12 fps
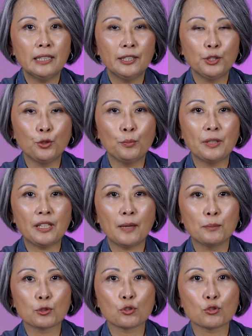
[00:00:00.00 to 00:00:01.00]
you'll be
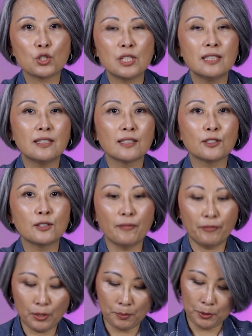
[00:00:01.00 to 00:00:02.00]
able to see that the
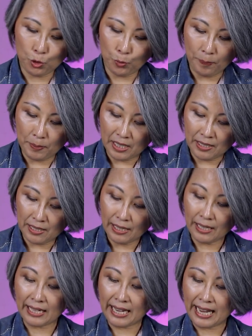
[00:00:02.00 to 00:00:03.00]
verb to be
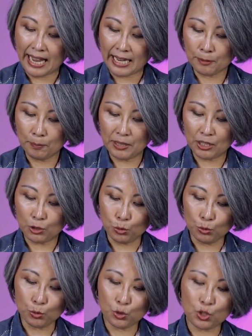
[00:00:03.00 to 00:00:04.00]
can be
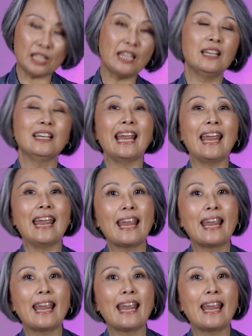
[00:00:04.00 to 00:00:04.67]
used in